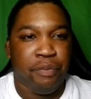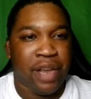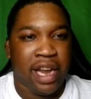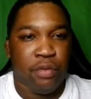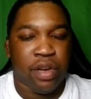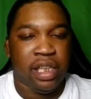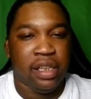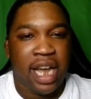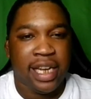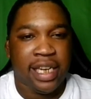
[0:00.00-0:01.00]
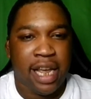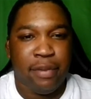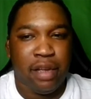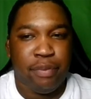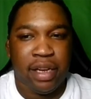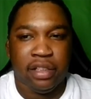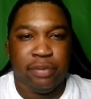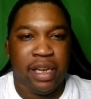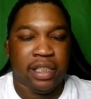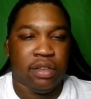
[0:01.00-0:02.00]
man, really like Dameon
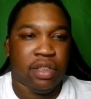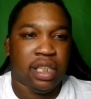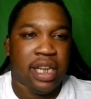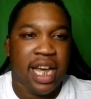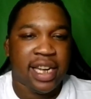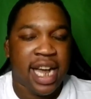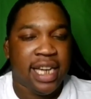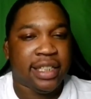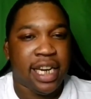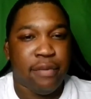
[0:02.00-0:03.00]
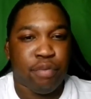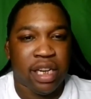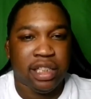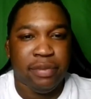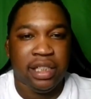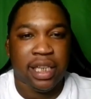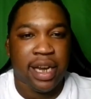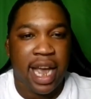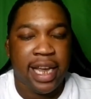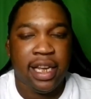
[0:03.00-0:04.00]
Pierce, man. So it's a lot of guys that impressed me
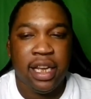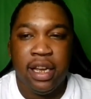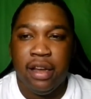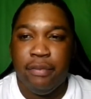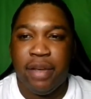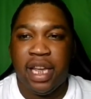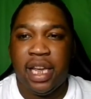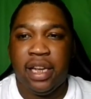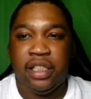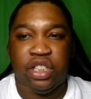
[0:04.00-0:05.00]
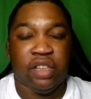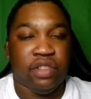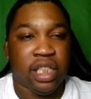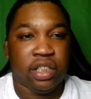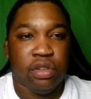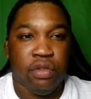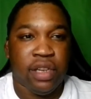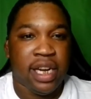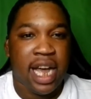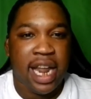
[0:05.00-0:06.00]
tonight man, Jeff Jesco
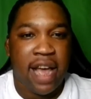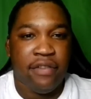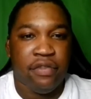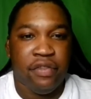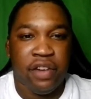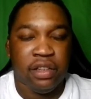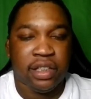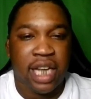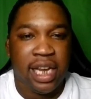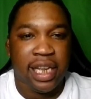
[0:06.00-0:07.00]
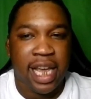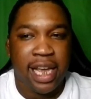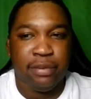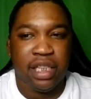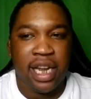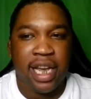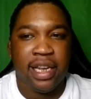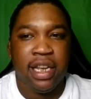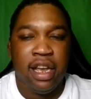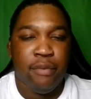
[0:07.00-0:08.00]
did not have a very solid game
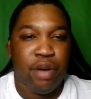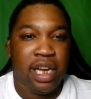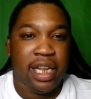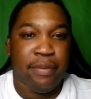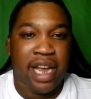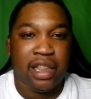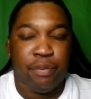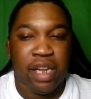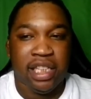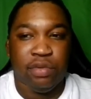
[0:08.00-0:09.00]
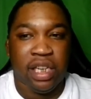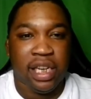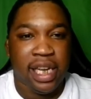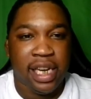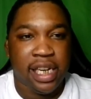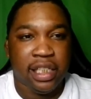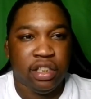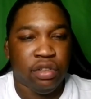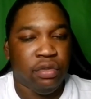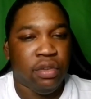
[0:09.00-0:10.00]
tonight, but he made the plays when he needed it
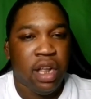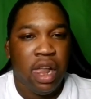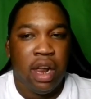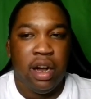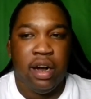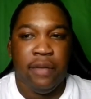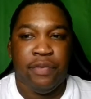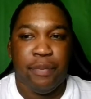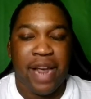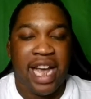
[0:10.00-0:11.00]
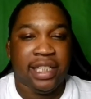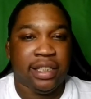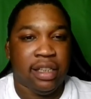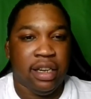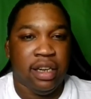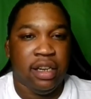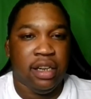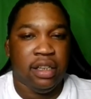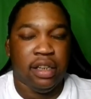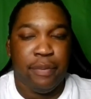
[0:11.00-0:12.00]
to. Uh, the pass to
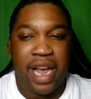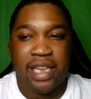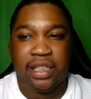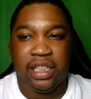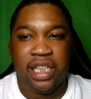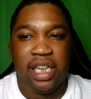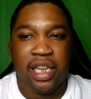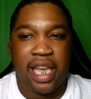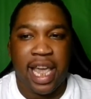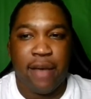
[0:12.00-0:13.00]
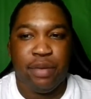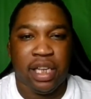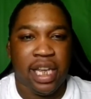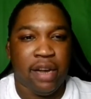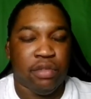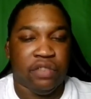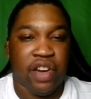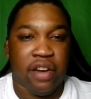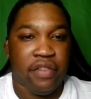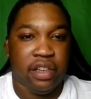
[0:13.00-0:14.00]
uh, the pass to Jalen Camp again was
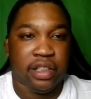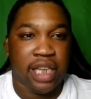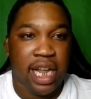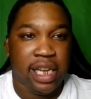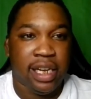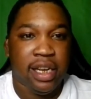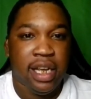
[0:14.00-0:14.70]
very very solid